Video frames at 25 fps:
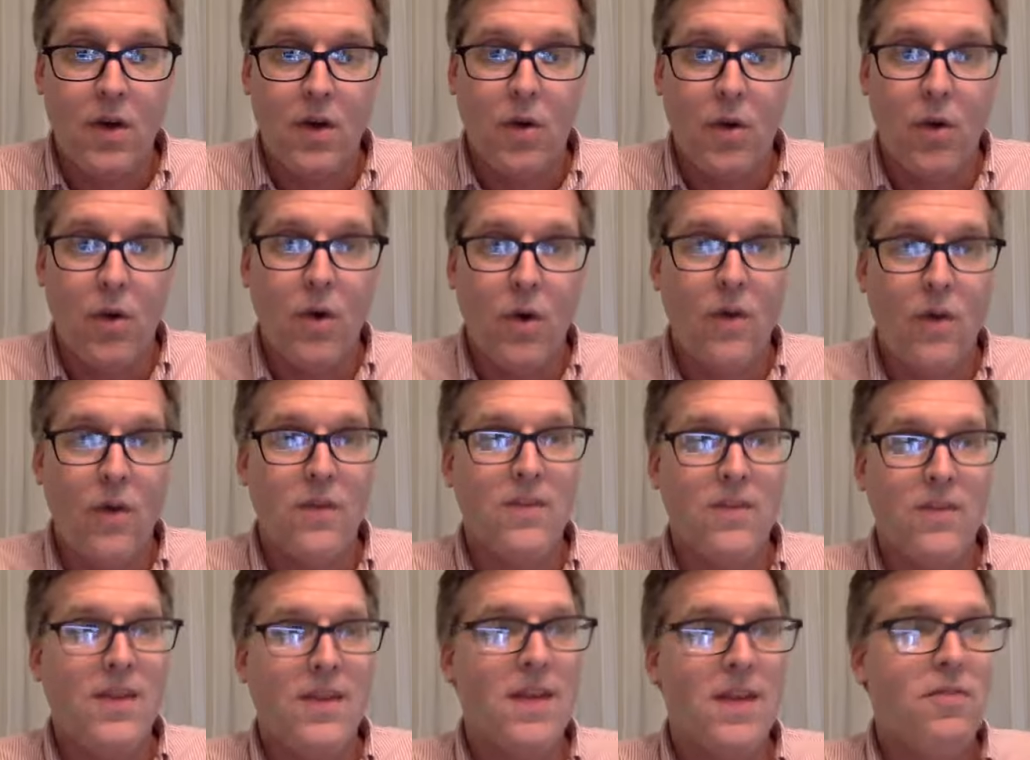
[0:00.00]
or
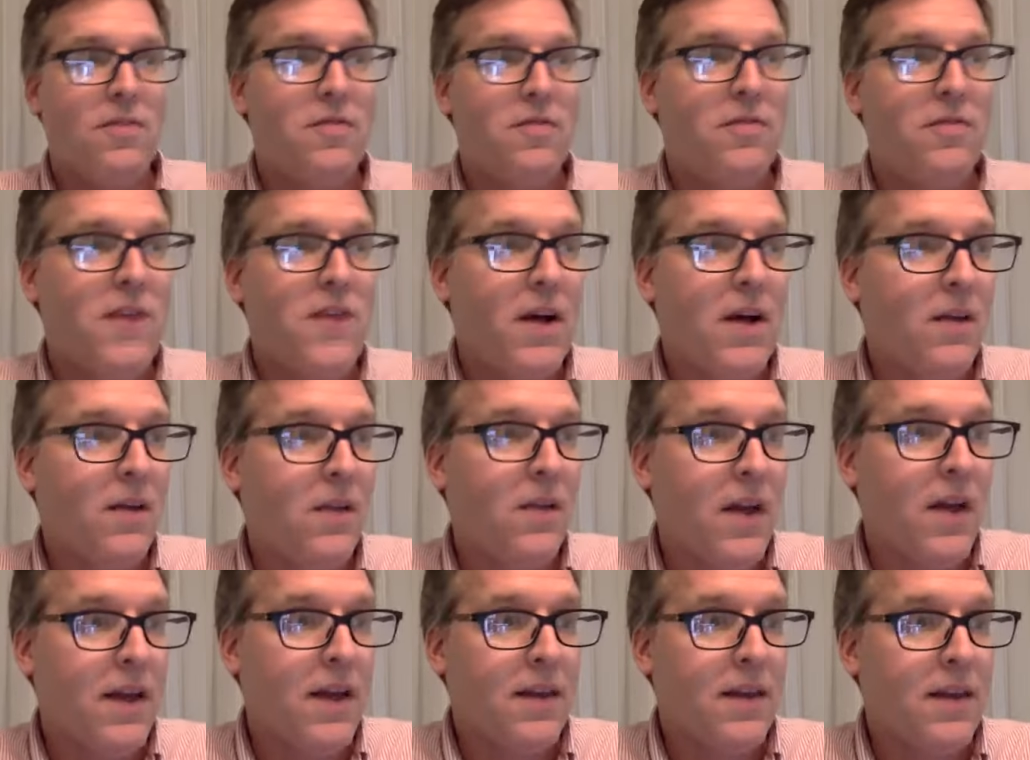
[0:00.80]
they felt
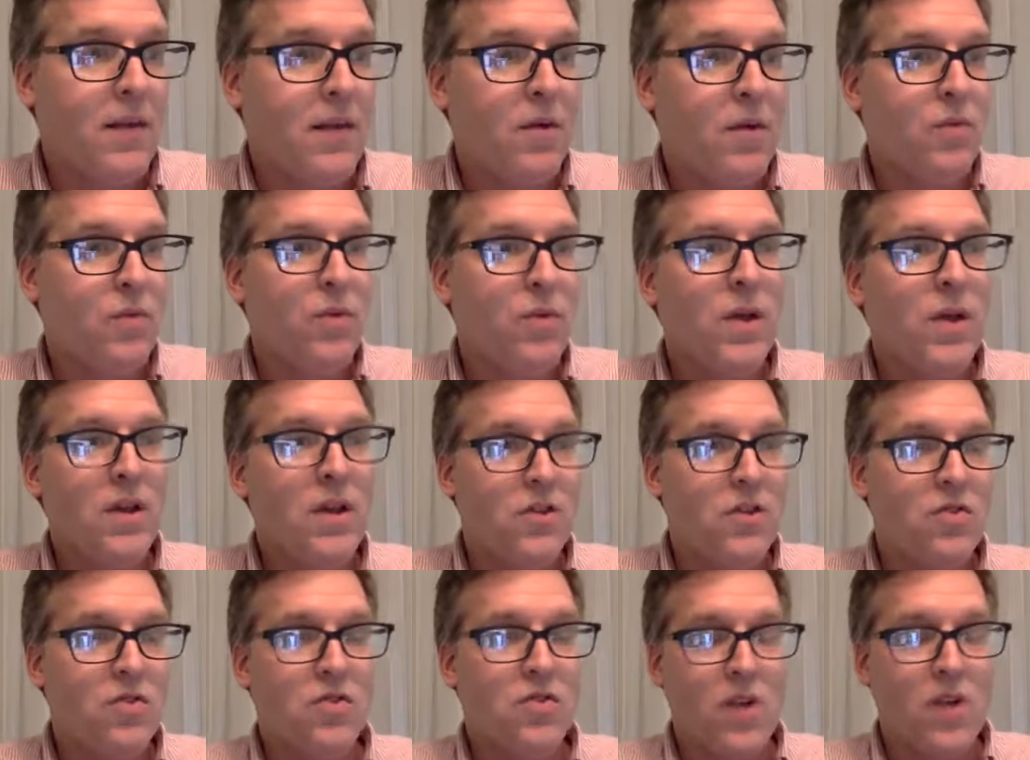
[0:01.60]
like they were
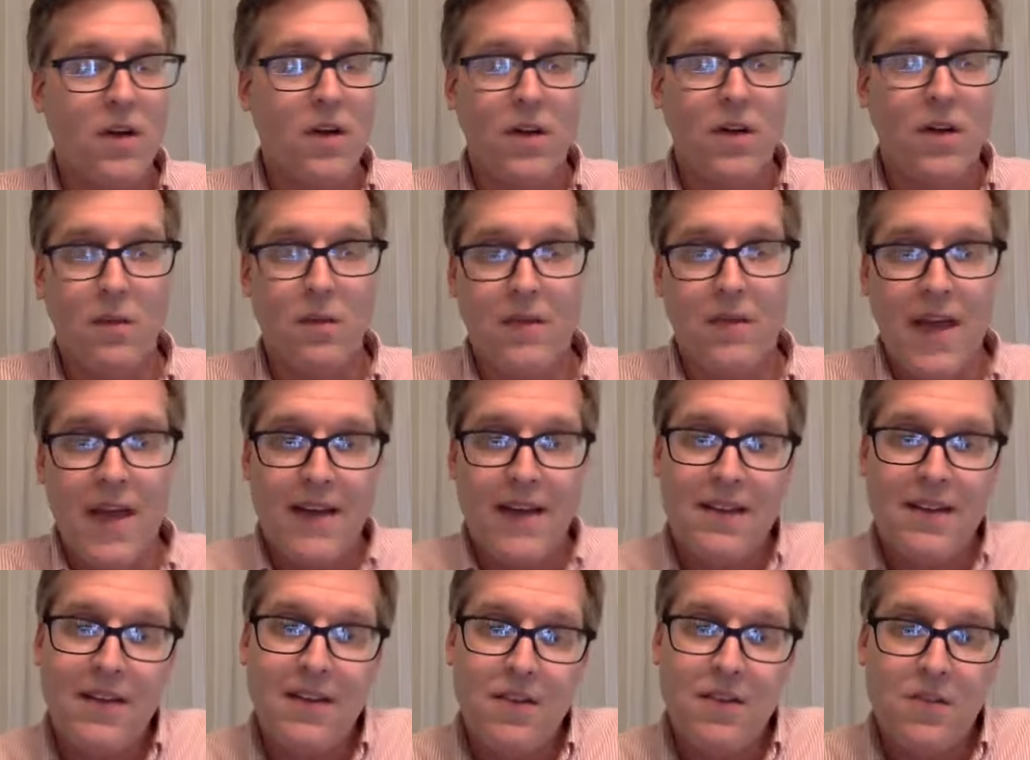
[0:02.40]
really struggling with
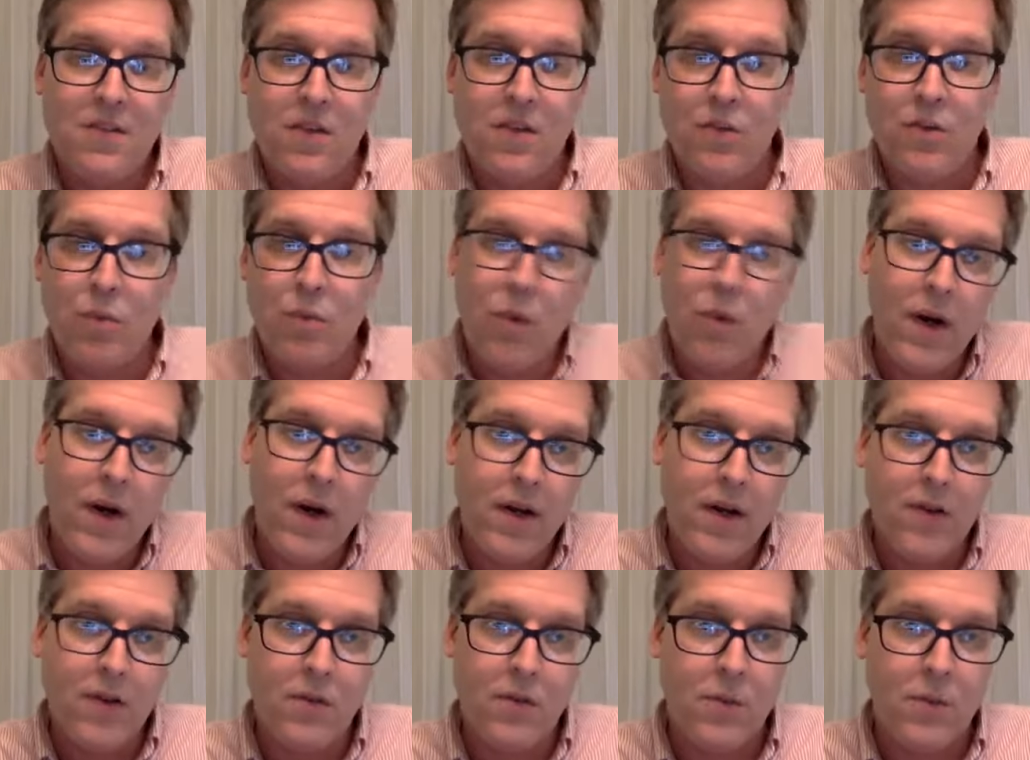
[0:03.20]
that distance.
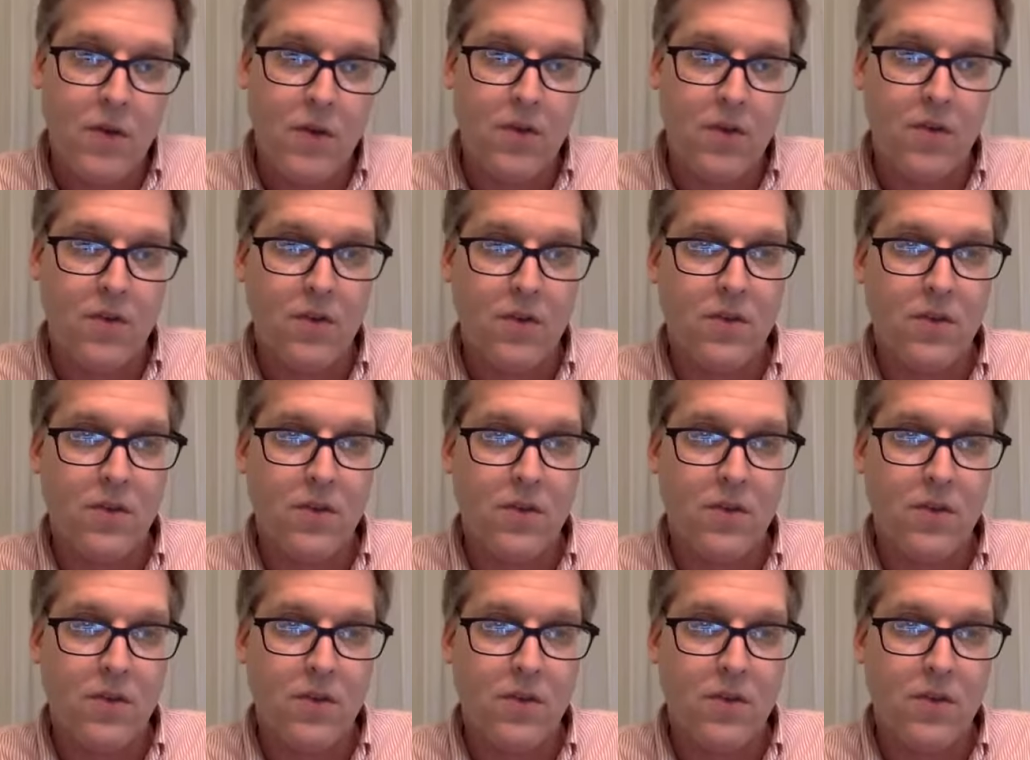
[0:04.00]
What is personal